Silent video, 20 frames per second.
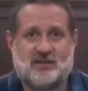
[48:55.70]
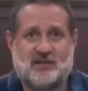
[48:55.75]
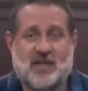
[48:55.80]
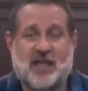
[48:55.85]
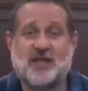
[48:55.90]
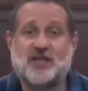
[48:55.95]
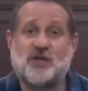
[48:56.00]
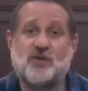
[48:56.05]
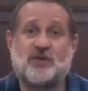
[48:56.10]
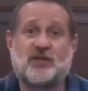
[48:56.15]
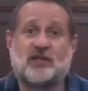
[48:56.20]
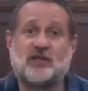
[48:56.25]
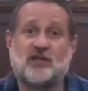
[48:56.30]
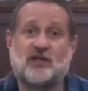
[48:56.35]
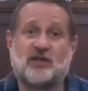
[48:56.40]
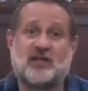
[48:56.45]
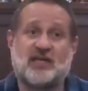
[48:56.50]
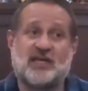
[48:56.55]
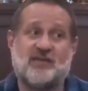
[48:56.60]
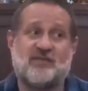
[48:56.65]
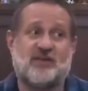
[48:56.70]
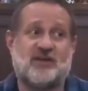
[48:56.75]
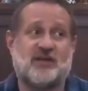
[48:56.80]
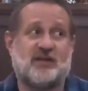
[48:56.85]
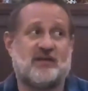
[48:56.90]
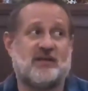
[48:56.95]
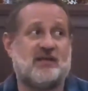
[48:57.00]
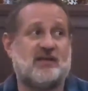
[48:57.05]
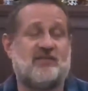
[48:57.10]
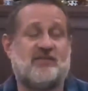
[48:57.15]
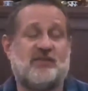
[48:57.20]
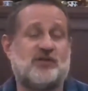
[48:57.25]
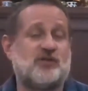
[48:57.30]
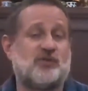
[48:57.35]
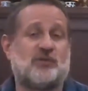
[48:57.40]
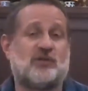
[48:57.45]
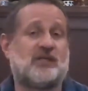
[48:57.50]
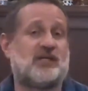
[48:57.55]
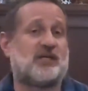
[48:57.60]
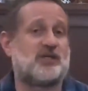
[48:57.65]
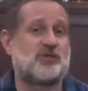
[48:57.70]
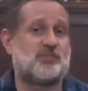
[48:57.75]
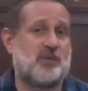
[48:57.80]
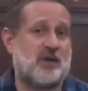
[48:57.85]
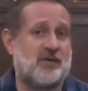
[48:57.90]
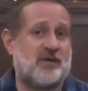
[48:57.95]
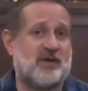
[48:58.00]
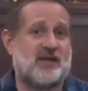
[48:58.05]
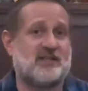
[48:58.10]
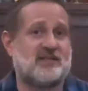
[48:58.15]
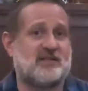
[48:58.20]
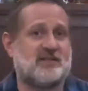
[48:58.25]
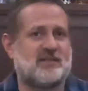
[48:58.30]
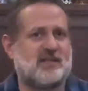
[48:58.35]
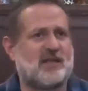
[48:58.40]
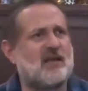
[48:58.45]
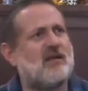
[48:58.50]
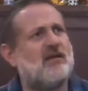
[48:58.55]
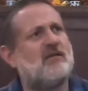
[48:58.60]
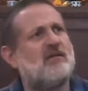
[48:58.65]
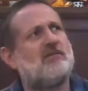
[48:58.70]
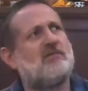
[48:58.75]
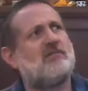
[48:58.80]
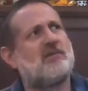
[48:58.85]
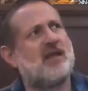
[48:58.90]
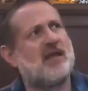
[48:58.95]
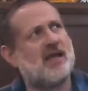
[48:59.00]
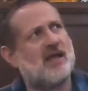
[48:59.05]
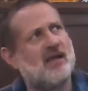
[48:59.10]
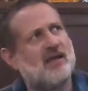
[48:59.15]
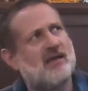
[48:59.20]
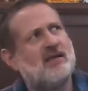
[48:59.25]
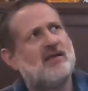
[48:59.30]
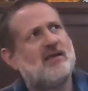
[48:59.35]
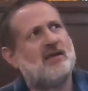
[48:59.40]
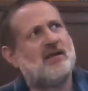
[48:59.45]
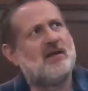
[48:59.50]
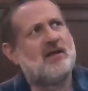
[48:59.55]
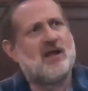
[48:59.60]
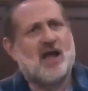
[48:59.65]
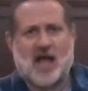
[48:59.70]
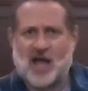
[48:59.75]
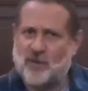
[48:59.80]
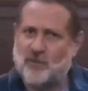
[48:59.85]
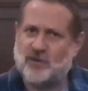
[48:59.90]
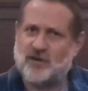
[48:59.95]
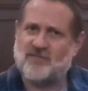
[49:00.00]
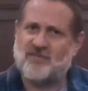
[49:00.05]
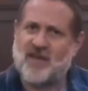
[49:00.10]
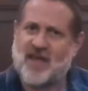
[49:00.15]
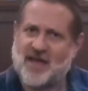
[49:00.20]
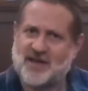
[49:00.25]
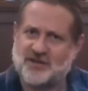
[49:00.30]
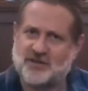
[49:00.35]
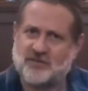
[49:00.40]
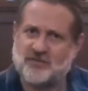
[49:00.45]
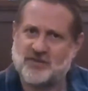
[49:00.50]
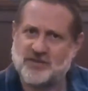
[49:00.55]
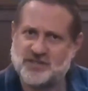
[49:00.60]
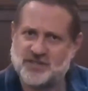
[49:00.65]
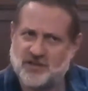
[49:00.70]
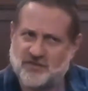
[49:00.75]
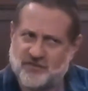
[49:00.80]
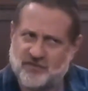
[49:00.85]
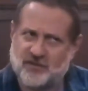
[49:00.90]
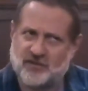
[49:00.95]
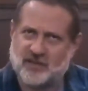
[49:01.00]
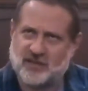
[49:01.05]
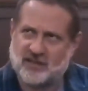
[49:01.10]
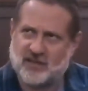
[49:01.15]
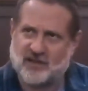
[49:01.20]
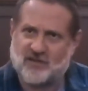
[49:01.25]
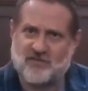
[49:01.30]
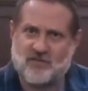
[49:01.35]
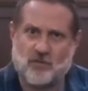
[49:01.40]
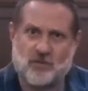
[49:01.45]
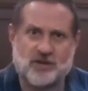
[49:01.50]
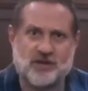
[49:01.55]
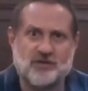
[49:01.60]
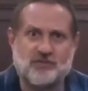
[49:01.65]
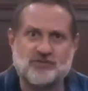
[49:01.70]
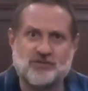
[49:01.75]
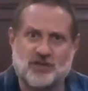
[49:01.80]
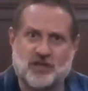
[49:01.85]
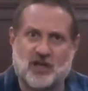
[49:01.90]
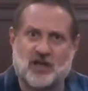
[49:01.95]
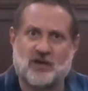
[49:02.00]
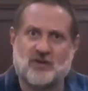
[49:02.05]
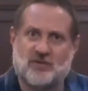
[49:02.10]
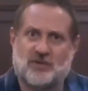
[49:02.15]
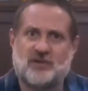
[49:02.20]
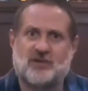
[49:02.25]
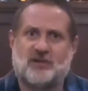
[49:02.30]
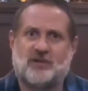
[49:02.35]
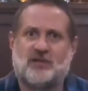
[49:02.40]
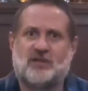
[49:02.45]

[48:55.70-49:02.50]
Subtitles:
And you can look at even individual experiences like, oh yeah, I would have handled this differently like 4 years ago.